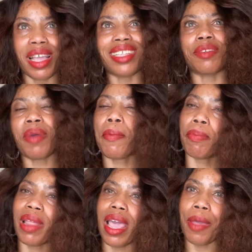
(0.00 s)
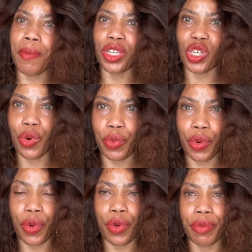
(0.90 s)
It might play a major
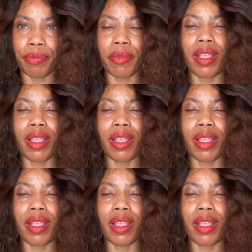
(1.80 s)
role